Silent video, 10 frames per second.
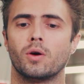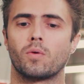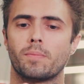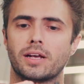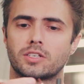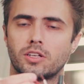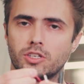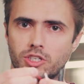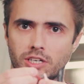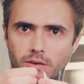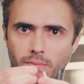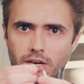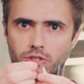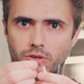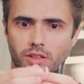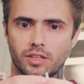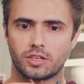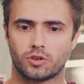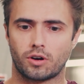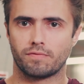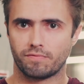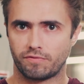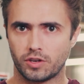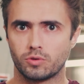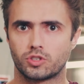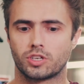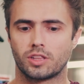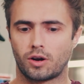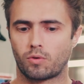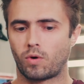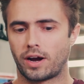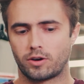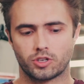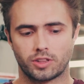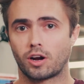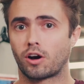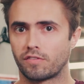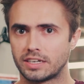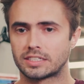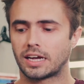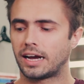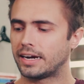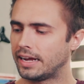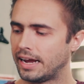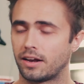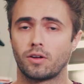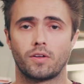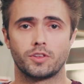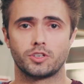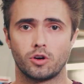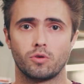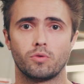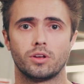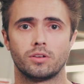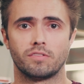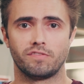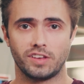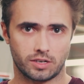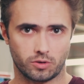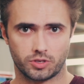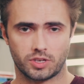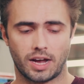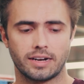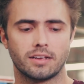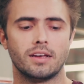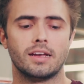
We basically just need to make sure that these are fused to their wires on the RV side and on the towed vehicle side.